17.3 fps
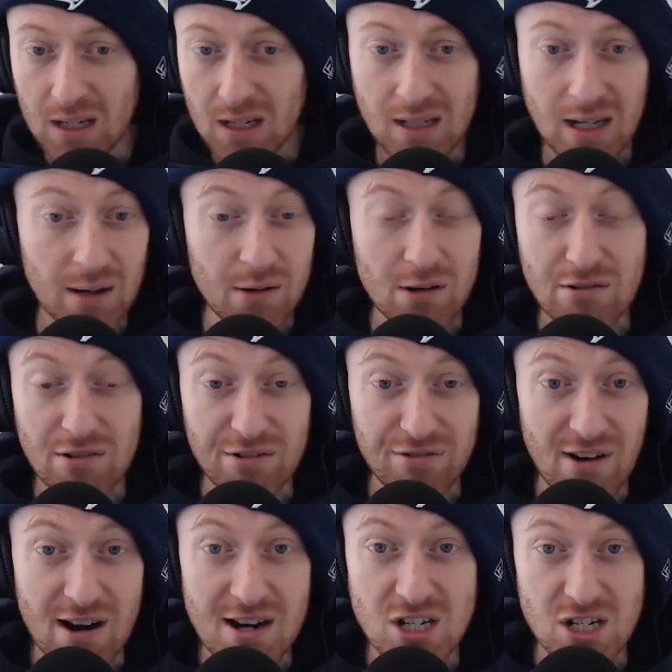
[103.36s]
Now, it
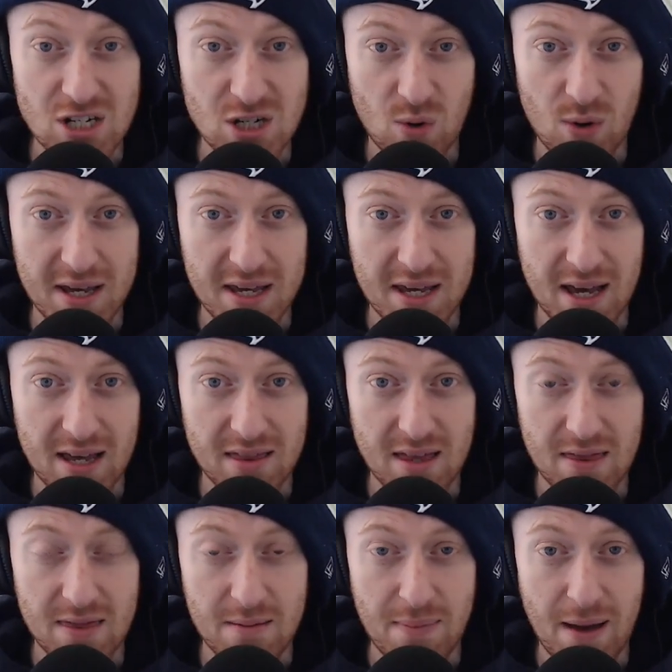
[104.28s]
refreshes quicker
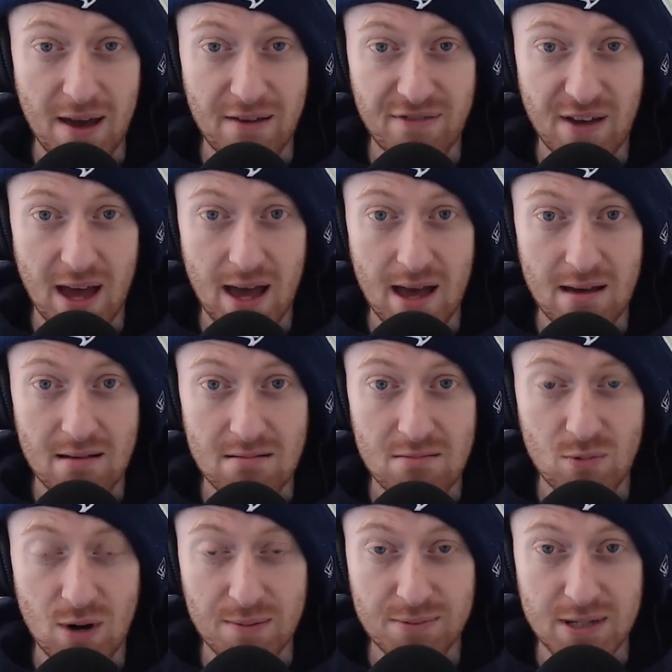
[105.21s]
than the Betfair
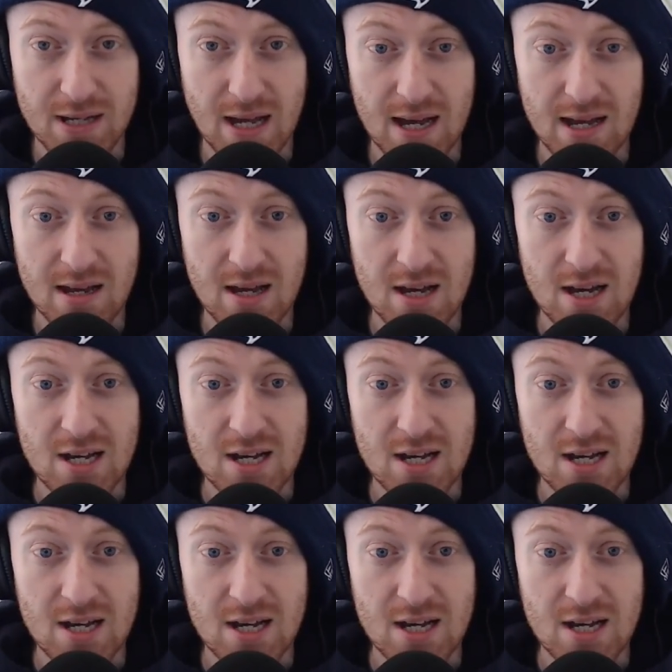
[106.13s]
website.